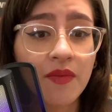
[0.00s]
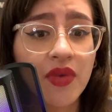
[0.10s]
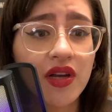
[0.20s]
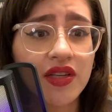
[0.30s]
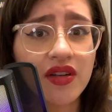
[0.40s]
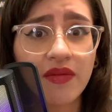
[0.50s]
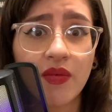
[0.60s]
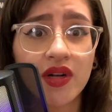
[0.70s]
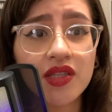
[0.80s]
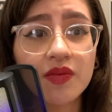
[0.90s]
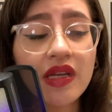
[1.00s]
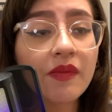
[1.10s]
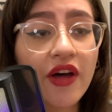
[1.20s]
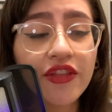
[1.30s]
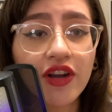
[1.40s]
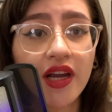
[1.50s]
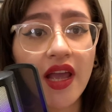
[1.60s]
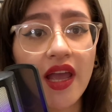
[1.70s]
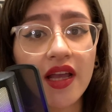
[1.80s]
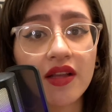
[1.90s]
but you never wanted to be a mother,
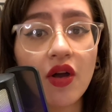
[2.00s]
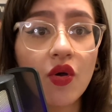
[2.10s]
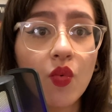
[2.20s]
and oh,